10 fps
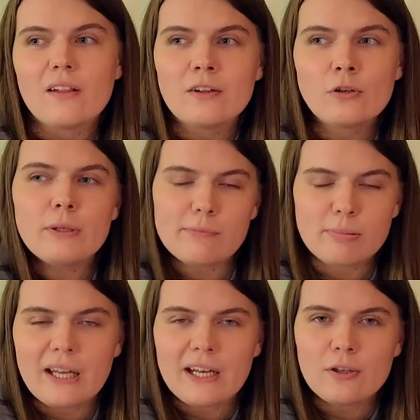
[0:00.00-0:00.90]
A little bit of
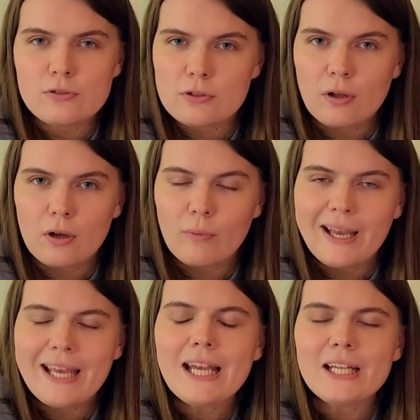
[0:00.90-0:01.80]
planning goes a long
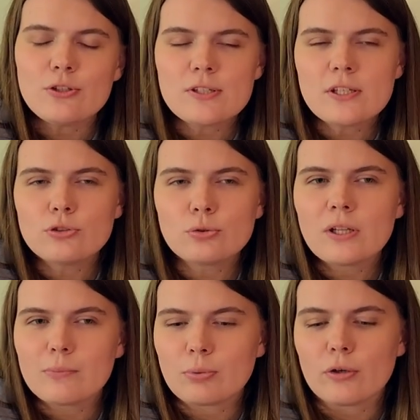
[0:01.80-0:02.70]
way, and using a tool
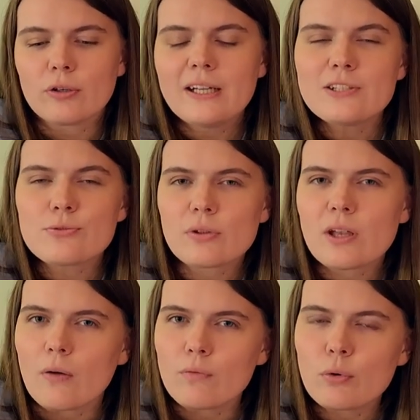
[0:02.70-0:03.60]
like Procreate is
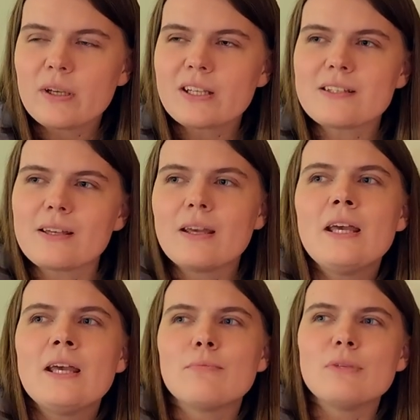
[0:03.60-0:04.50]
really helpful because it
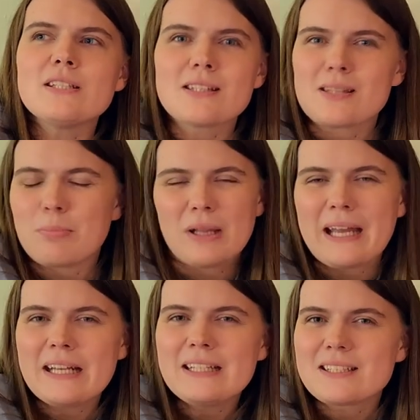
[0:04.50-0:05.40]
means that the
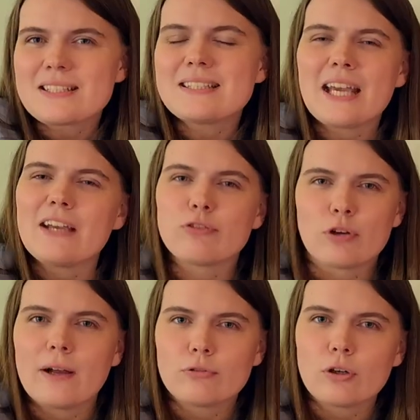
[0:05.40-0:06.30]
planning doesn't take
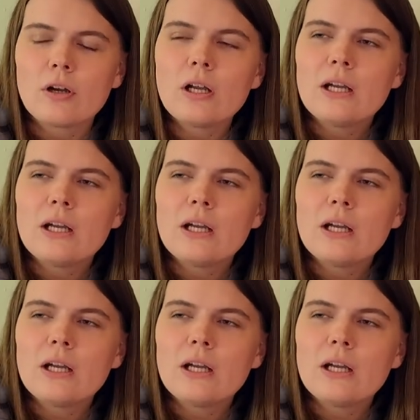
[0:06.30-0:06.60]
forever.